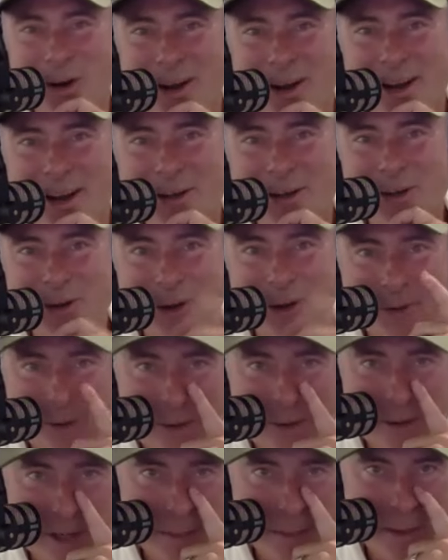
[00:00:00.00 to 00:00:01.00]
wild card
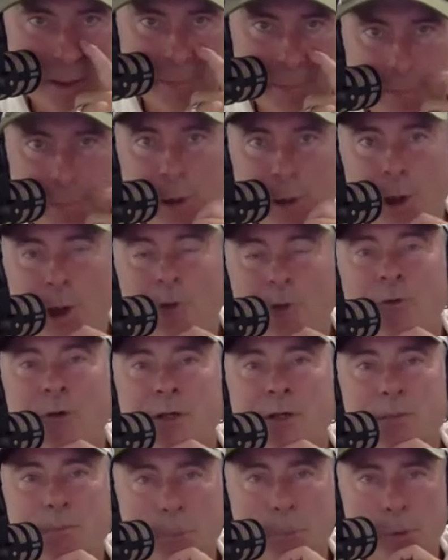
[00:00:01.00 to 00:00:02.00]
driver, guys, but
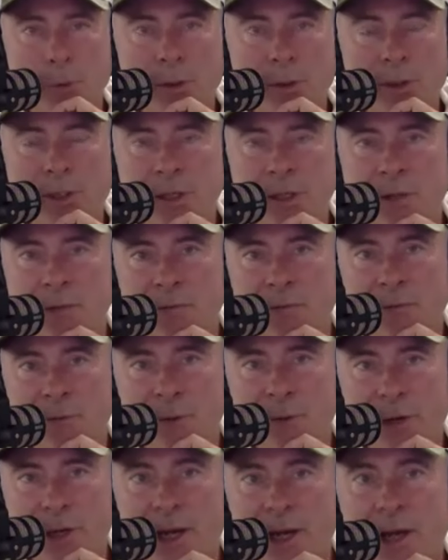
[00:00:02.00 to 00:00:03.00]
perfect person
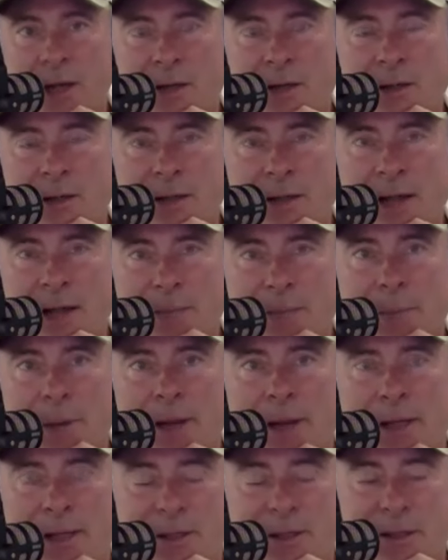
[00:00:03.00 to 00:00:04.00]
for a young Zach
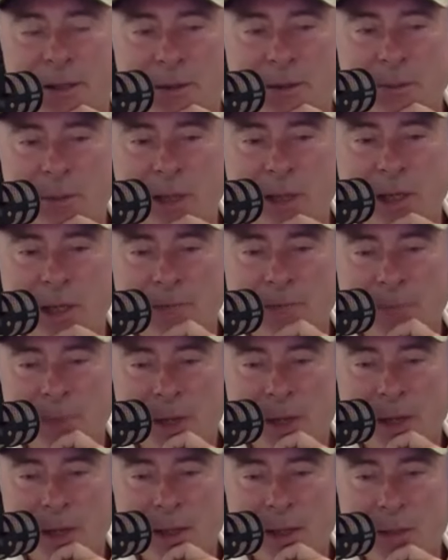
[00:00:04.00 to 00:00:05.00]
Bates to be
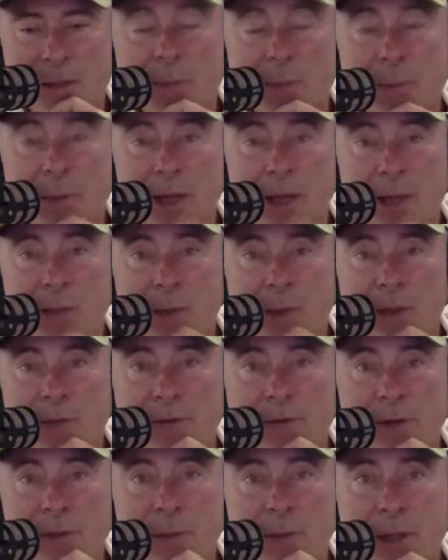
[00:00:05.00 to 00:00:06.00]
paired
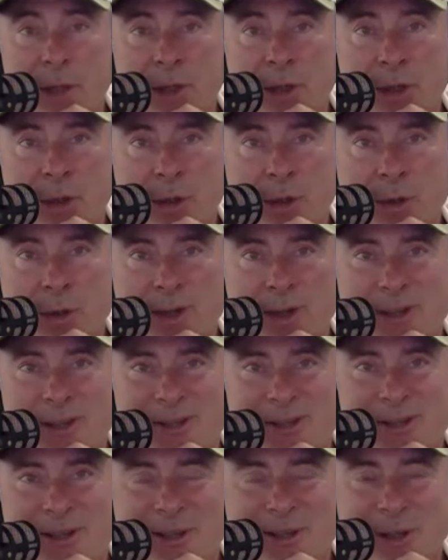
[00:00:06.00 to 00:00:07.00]
with for the big endurance
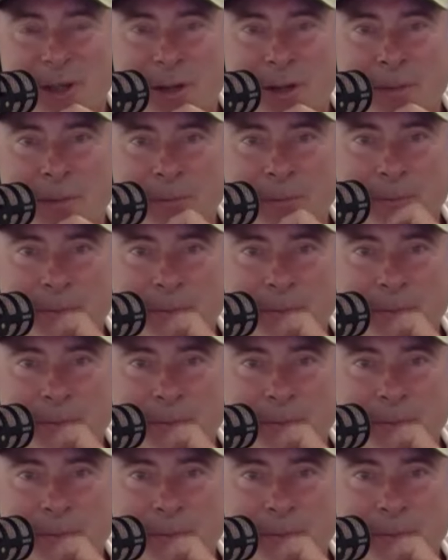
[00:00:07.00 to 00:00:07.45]
races next